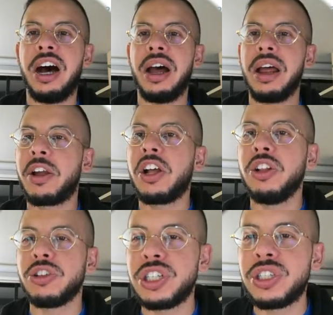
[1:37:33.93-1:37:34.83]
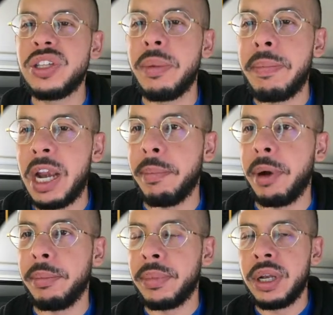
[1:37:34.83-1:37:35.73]
closer to the minimum,
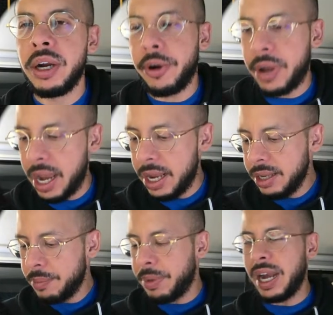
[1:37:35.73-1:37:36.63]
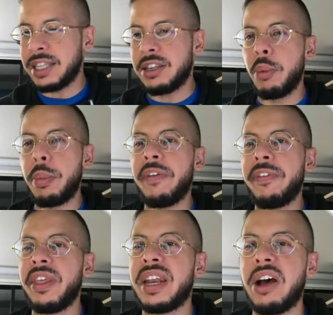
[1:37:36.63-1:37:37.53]
okay? But let's give him benefit of the
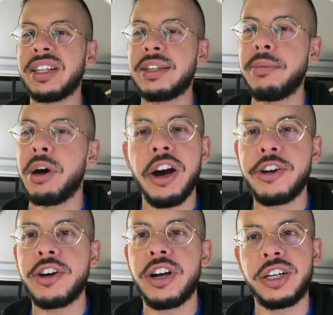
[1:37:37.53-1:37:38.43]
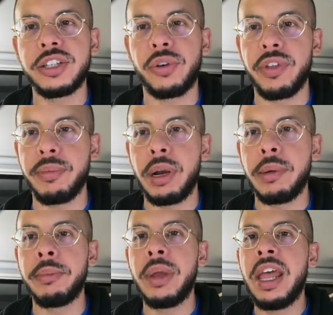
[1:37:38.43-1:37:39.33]
doubt. Let's give him $100 over the minimum
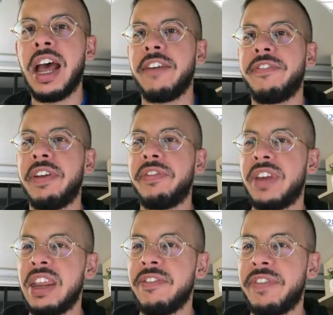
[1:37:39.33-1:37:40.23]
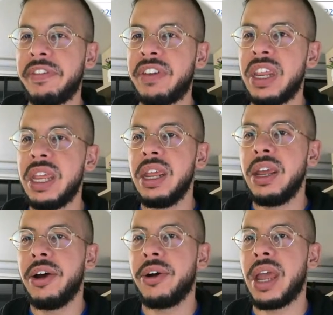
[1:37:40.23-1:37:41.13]
at $1,550,
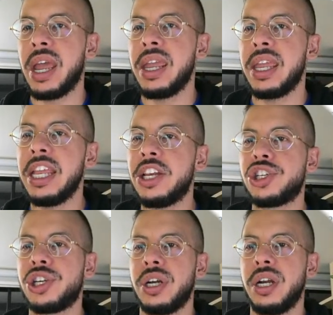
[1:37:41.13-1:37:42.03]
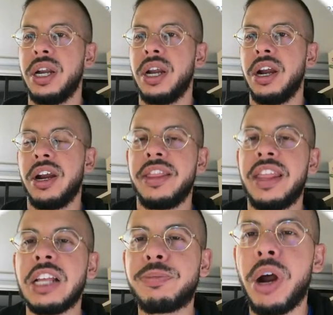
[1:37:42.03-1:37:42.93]
okay, each. That's
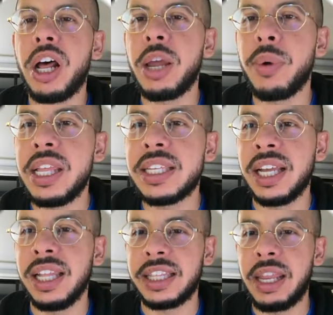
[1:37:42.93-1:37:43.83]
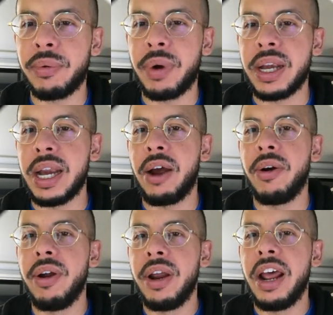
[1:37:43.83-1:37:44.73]
probably what he's collecting right now.
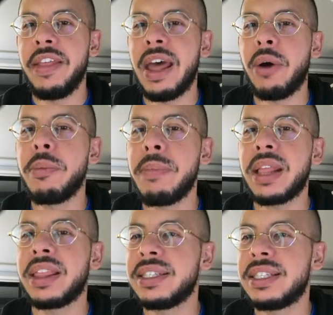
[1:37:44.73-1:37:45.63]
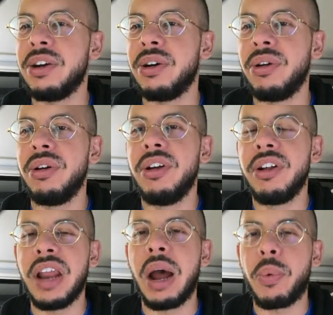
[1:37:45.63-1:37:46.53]
And that would make this deal
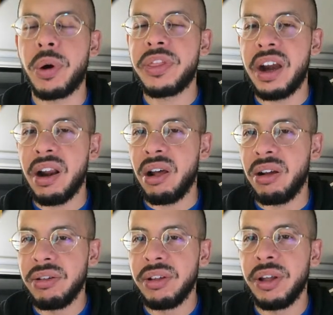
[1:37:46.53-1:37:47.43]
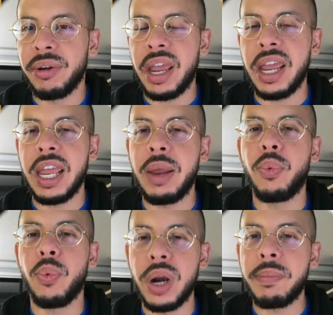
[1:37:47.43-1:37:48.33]
not worth it at all, okay? It
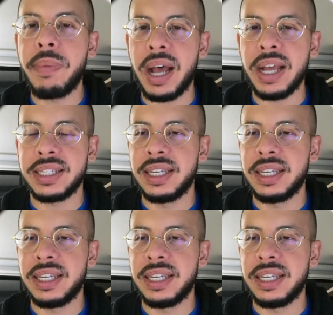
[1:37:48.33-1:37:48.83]
wouldn't pass